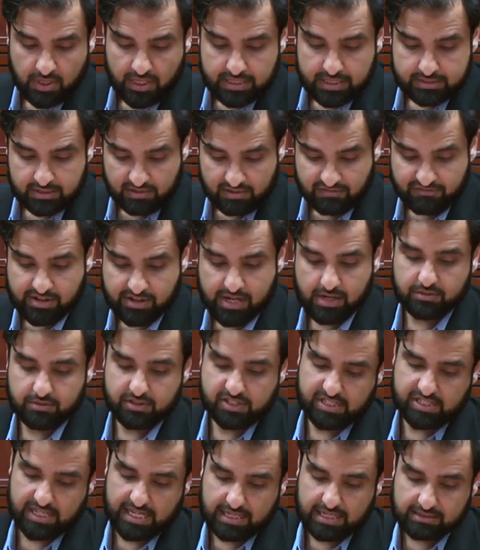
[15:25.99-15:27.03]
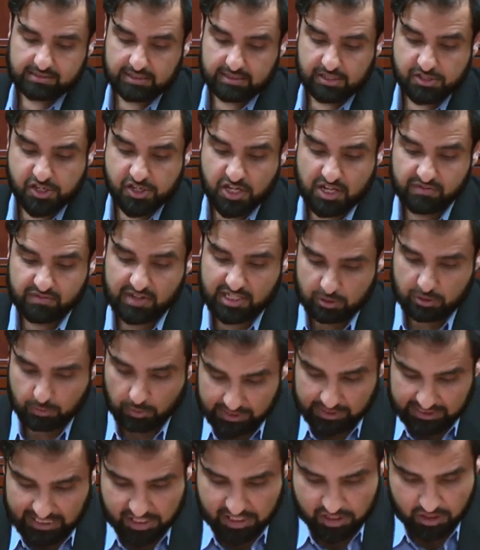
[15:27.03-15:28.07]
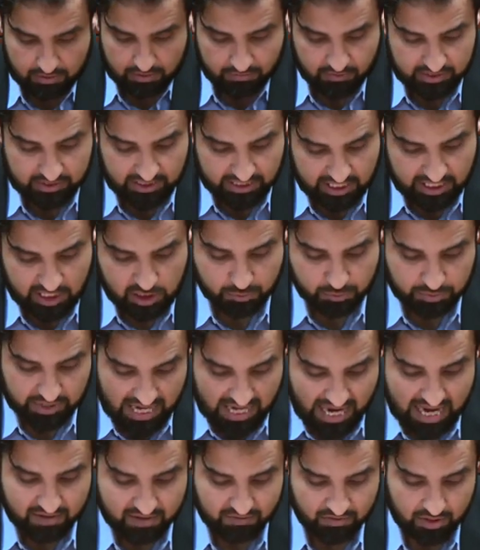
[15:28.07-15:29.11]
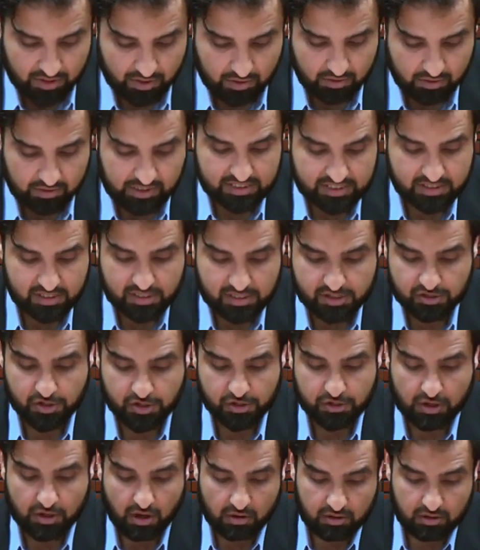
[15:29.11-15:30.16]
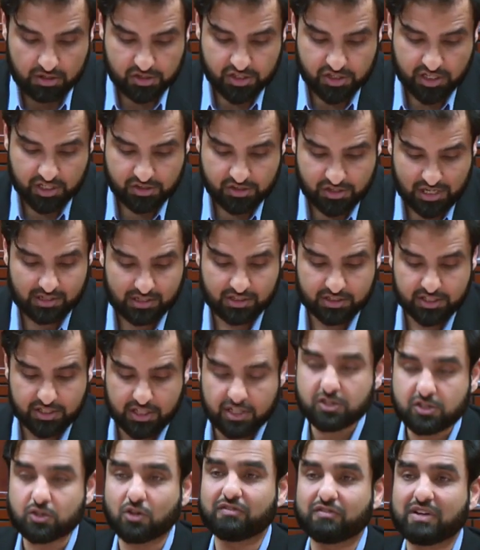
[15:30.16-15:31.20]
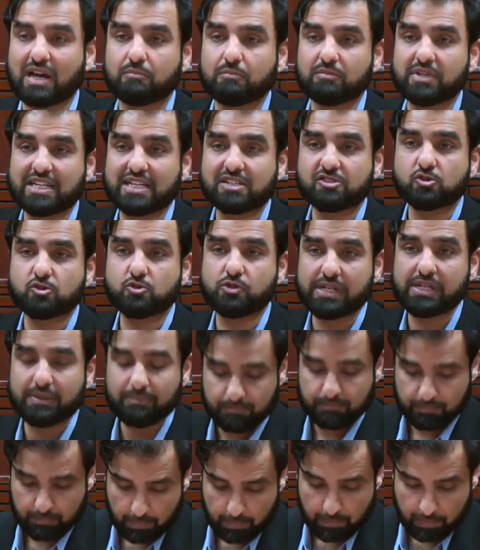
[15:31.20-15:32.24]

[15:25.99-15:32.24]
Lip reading: Is it fair to say that the chief explanation for the kid's behavior is his genealogy, genetics, or family history?